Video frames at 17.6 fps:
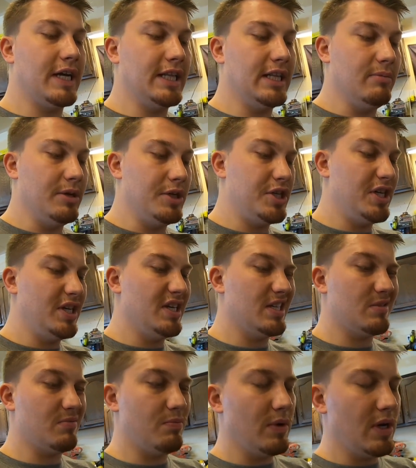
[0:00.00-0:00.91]
I had the
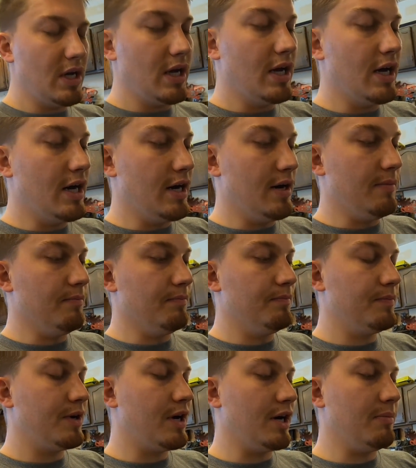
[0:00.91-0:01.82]
machinist
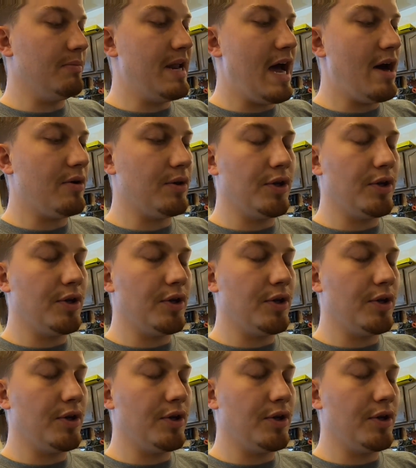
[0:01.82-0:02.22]
cut them down